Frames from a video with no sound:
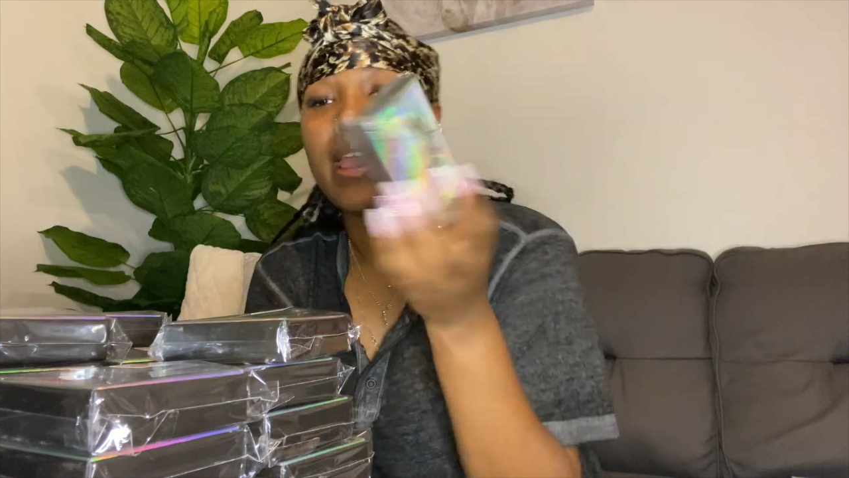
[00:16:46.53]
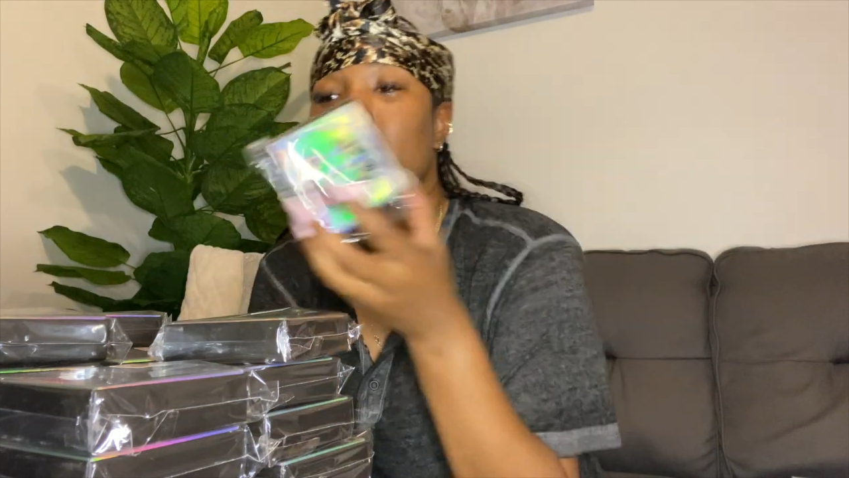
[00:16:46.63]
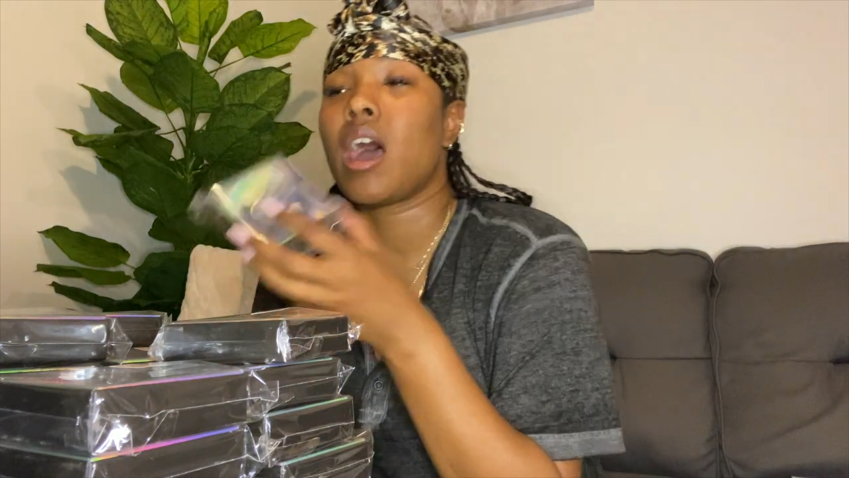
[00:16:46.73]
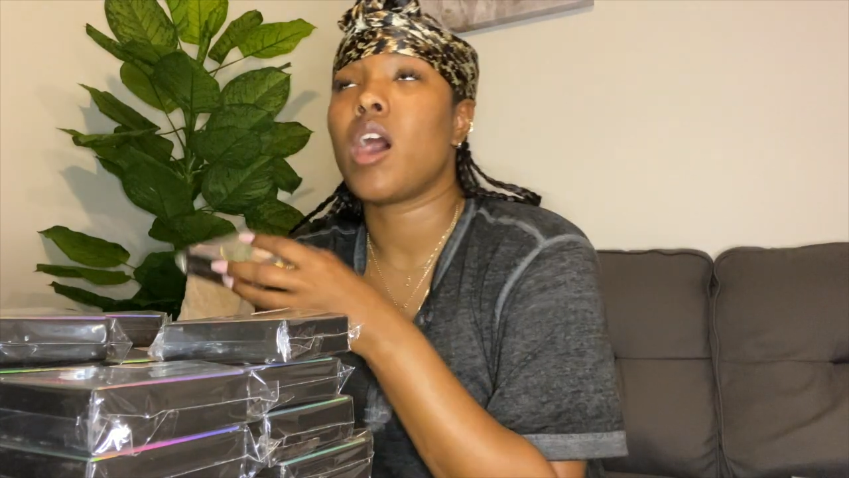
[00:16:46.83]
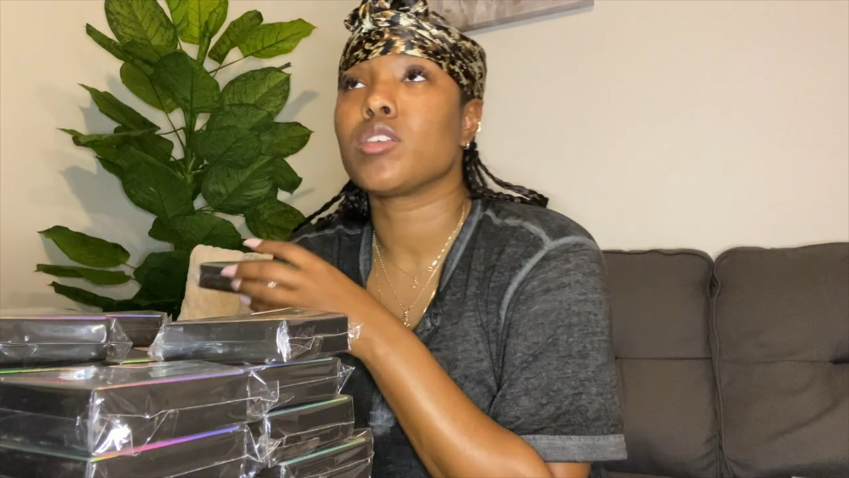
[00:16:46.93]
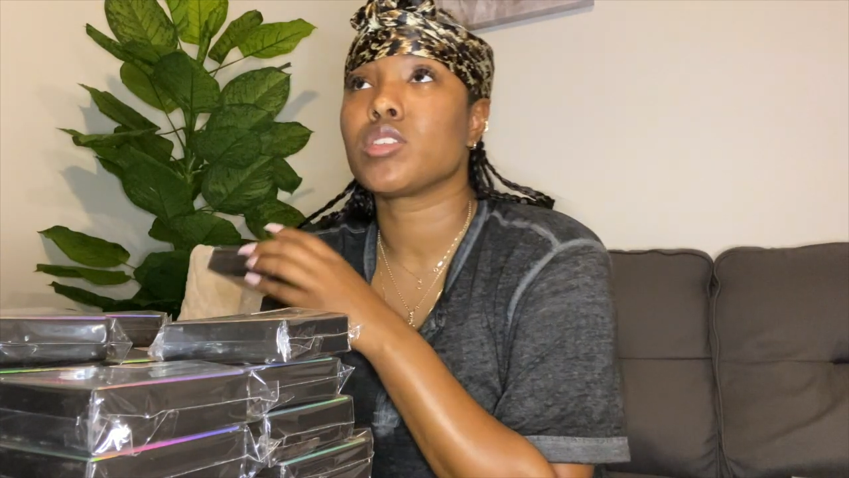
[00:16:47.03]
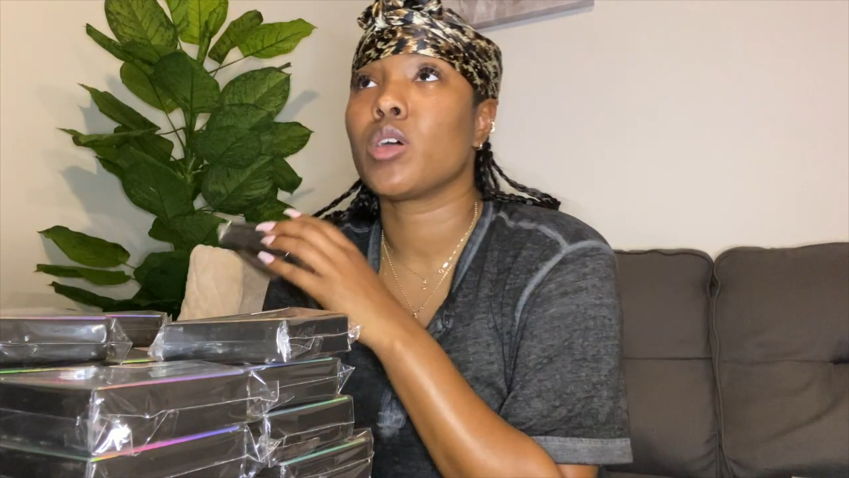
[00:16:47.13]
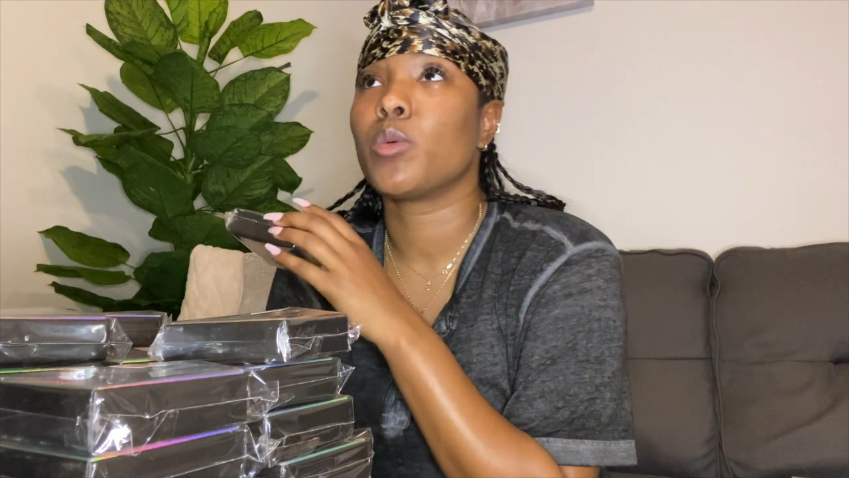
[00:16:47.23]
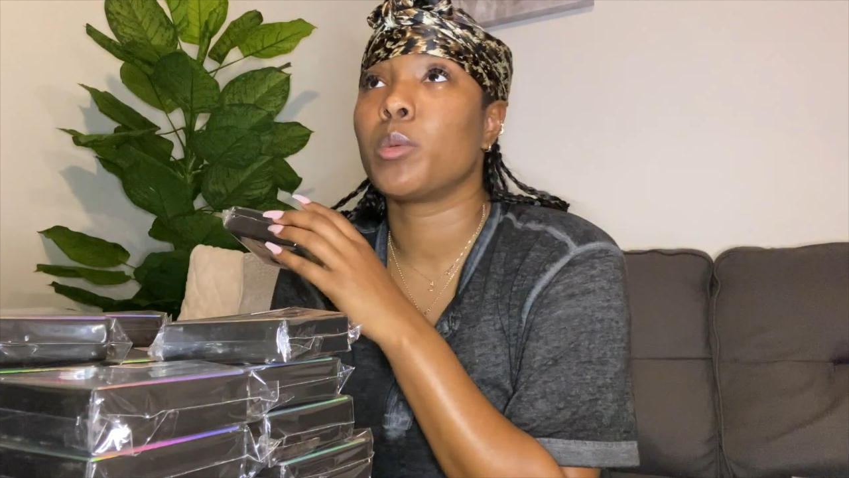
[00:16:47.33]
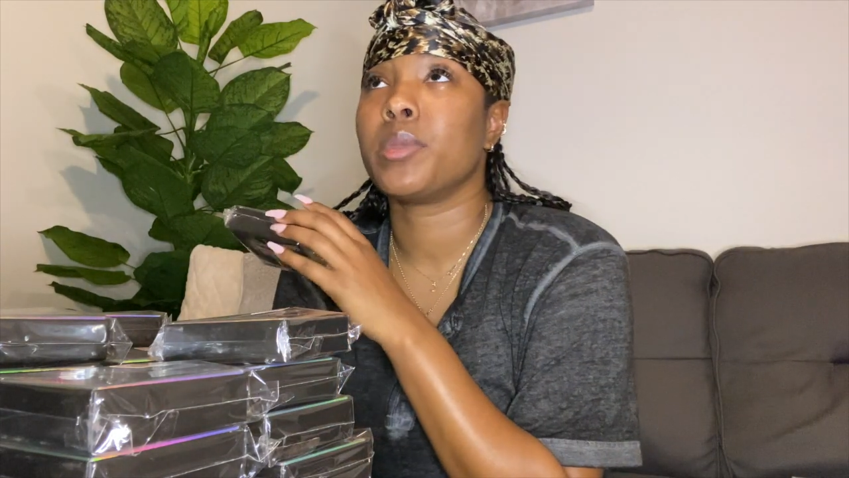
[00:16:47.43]
And I also
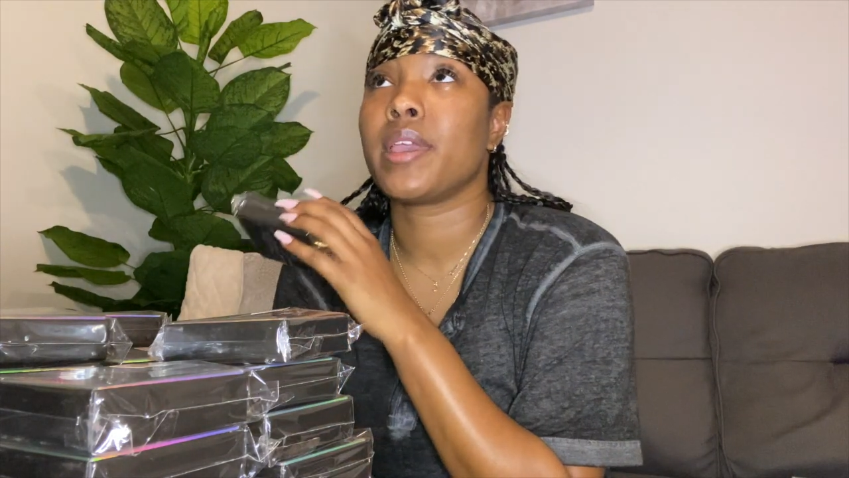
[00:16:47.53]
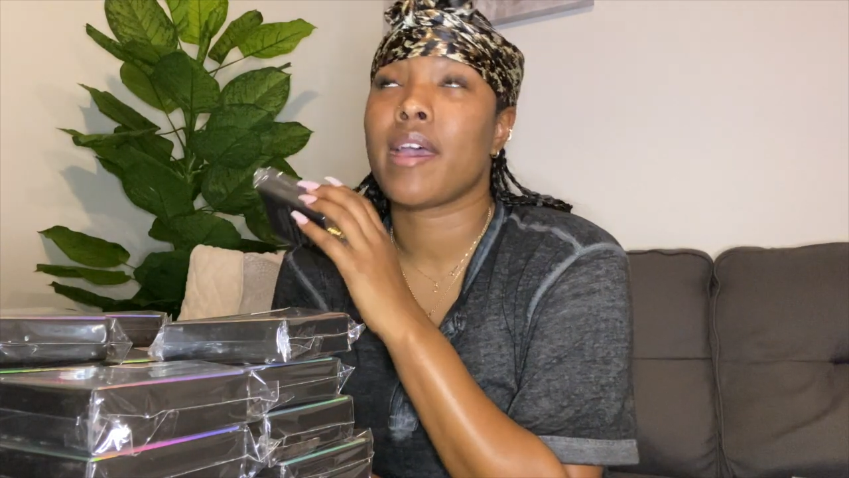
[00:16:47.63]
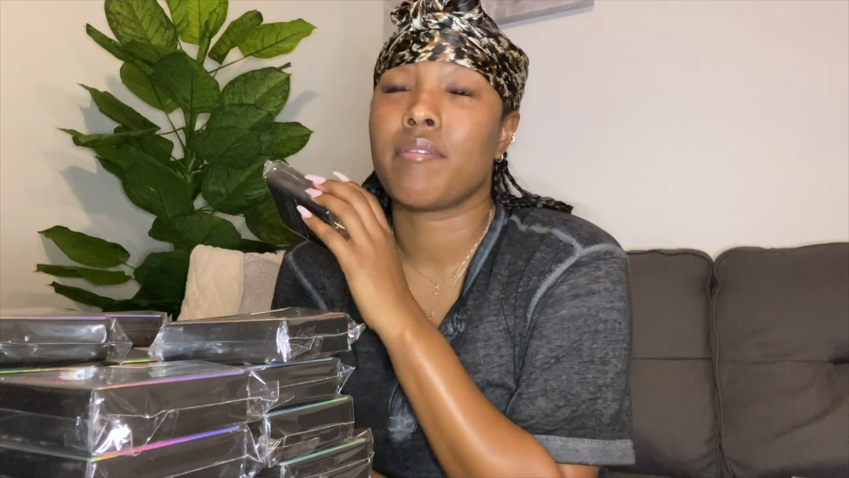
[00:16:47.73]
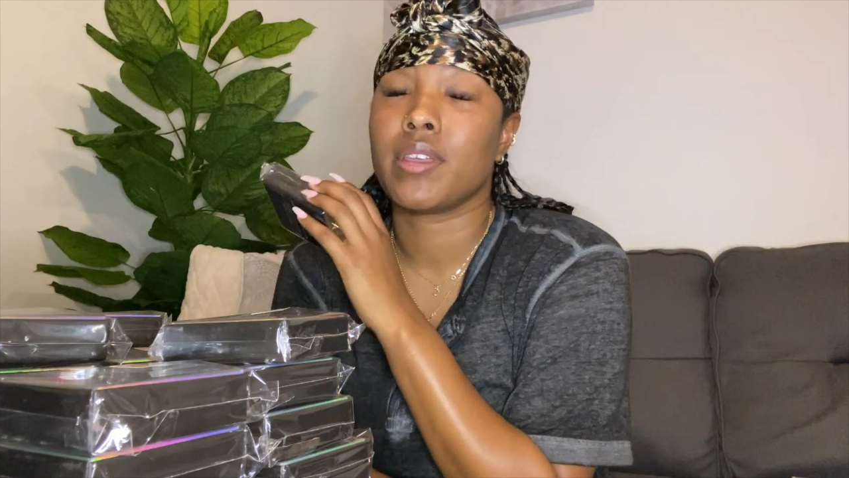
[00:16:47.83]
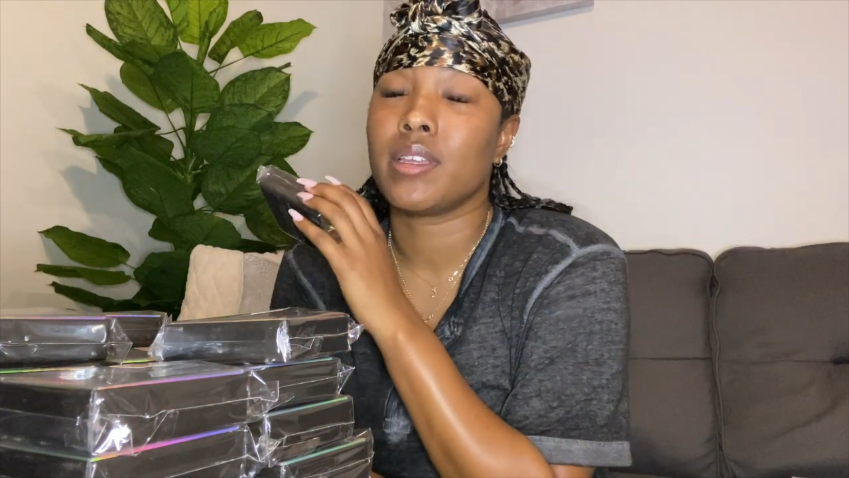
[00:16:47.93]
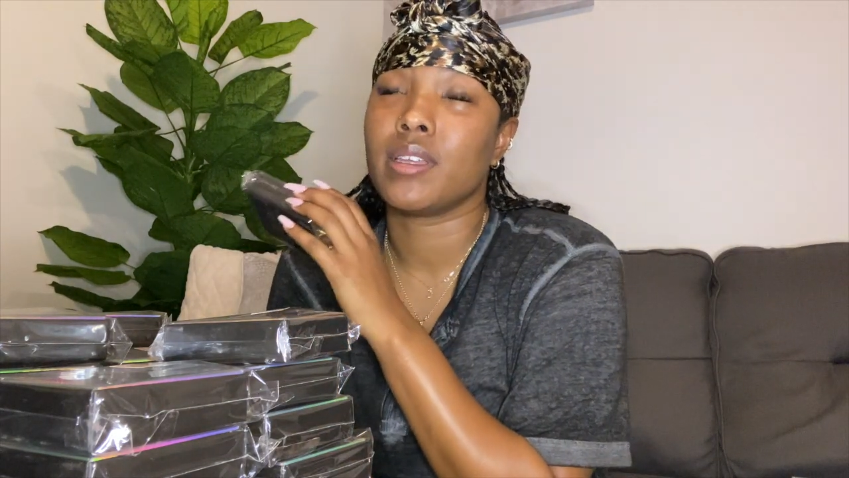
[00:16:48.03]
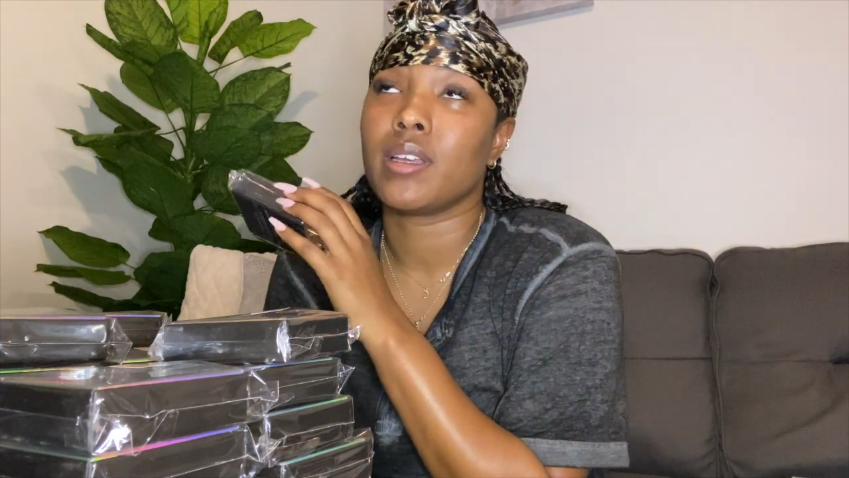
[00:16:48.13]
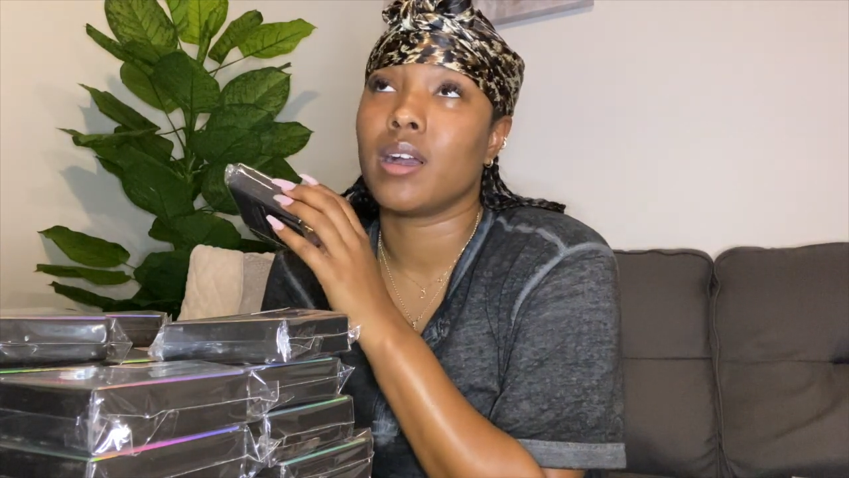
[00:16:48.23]
will be having,